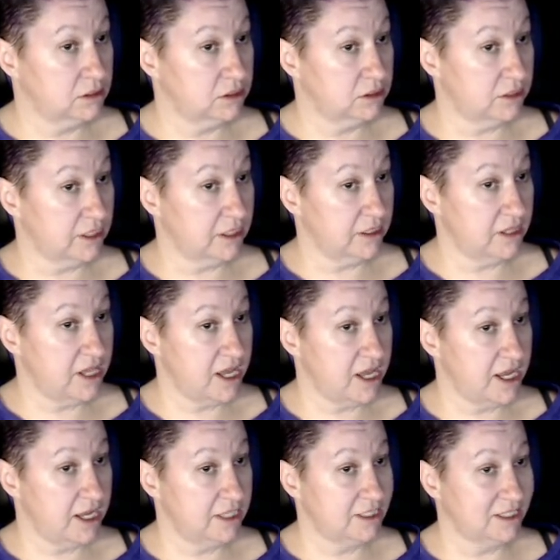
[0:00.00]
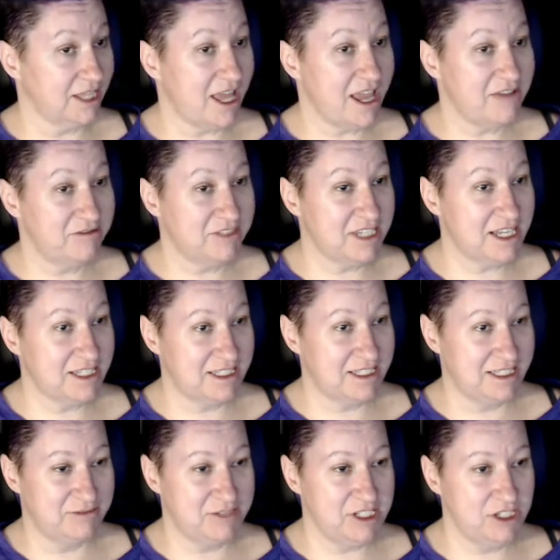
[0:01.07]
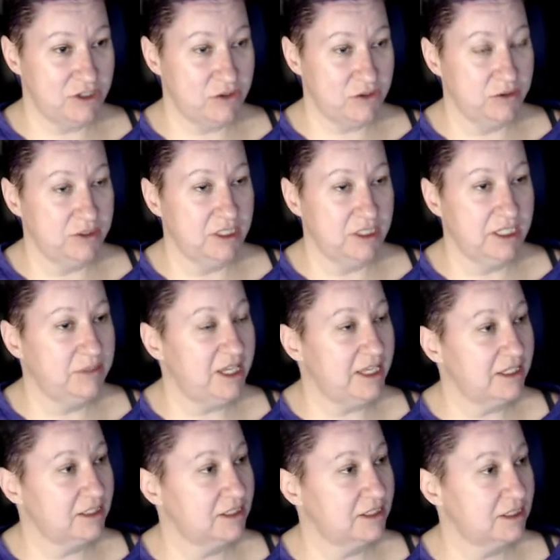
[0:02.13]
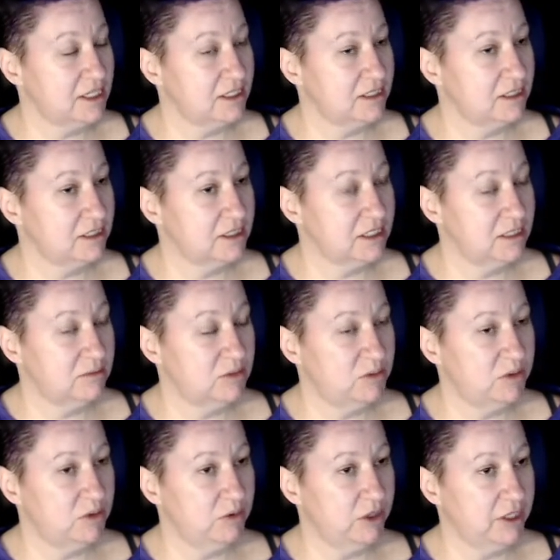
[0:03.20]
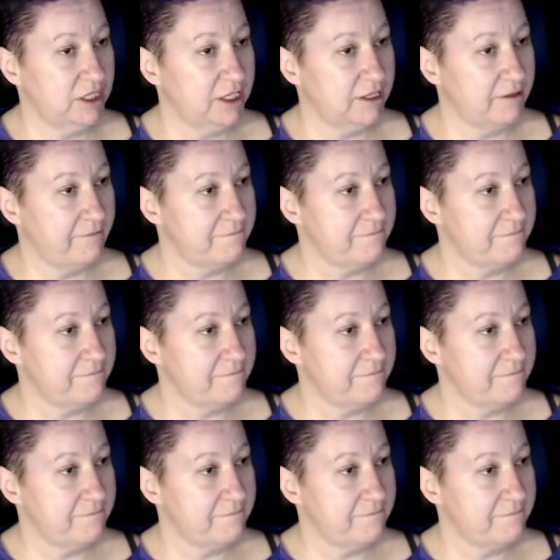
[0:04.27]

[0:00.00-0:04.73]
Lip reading: Try that. Live testing. Woohoo! Yeah, this doesn't seem to be working.